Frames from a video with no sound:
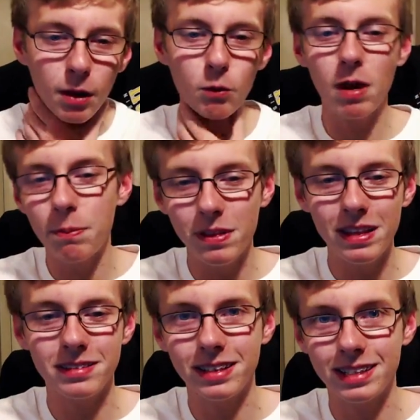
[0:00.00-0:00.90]
ripping
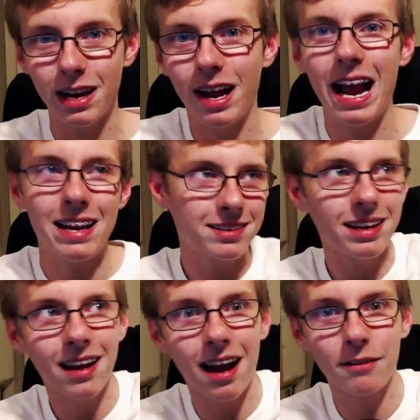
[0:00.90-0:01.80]
these things out, asking
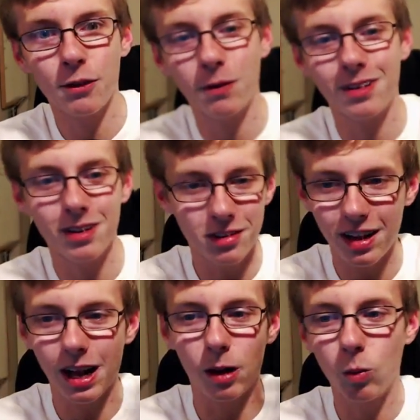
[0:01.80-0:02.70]
God for returns. They're
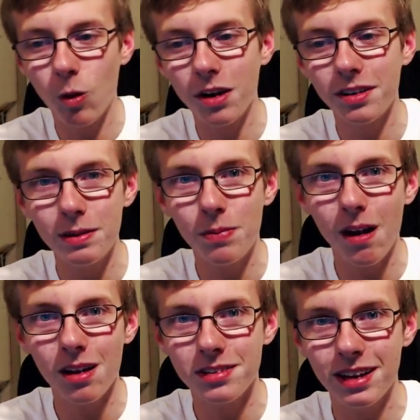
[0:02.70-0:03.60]
like a warranty
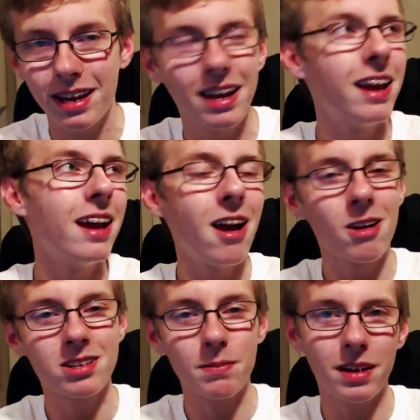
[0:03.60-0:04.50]
policy or
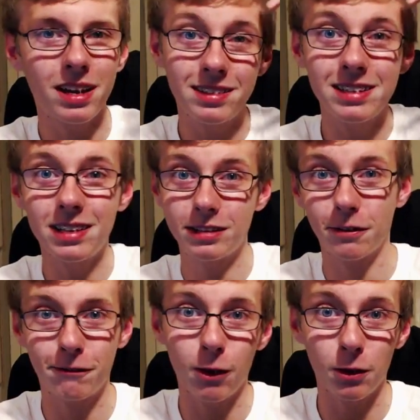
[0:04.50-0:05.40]
something, because these things are
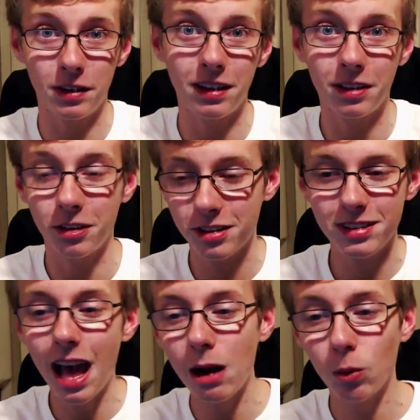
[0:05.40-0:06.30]
faulty. They're just
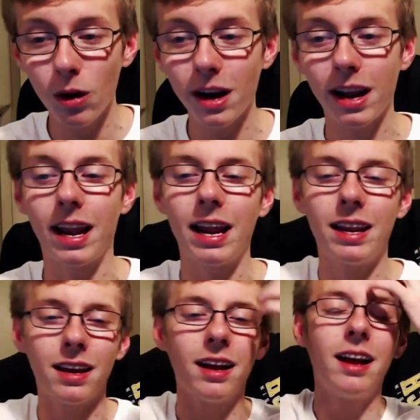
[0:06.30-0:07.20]
not working,
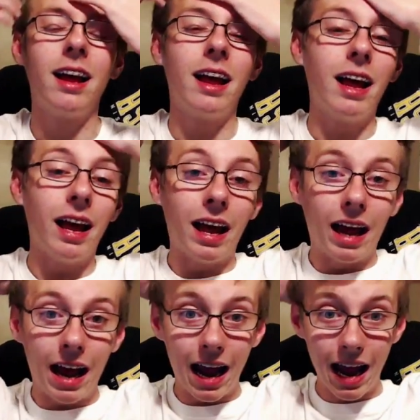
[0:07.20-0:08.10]
and
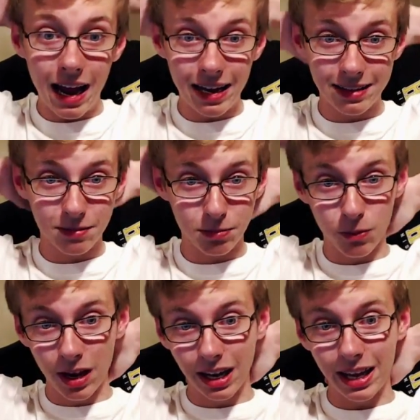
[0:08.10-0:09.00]
it's
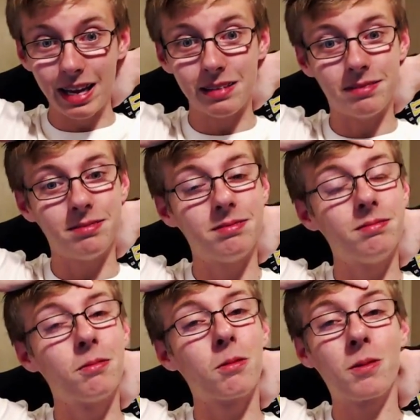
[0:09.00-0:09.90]
really,
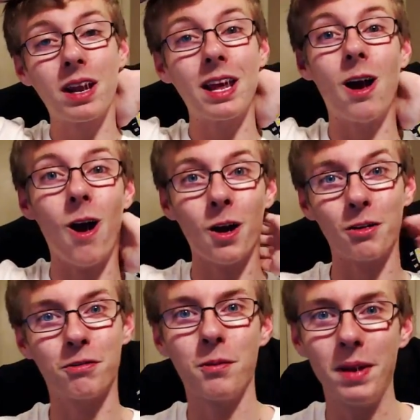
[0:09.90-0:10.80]
really hard
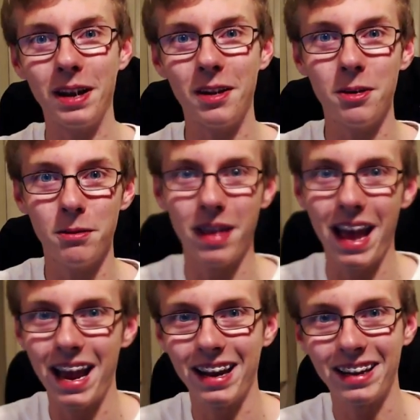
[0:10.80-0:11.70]
for me to do
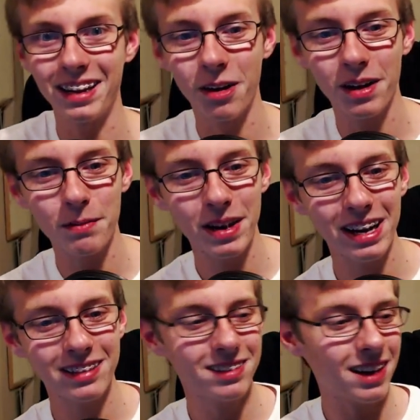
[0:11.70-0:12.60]
that. You know what I mean?
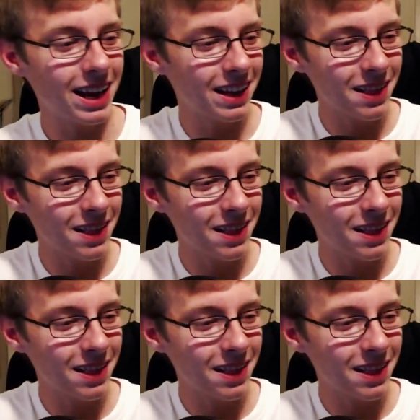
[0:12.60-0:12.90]
It's like,